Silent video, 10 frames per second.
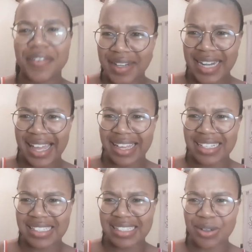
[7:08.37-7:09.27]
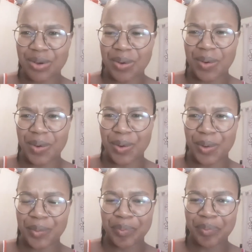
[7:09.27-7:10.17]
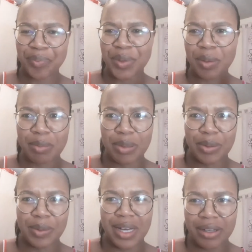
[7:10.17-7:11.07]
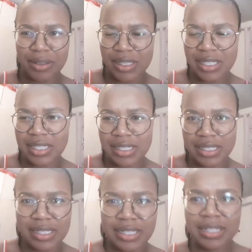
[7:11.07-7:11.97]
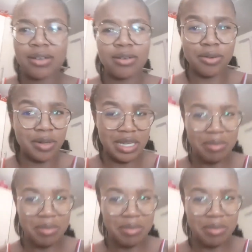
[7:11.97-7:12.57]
relax or blow out or in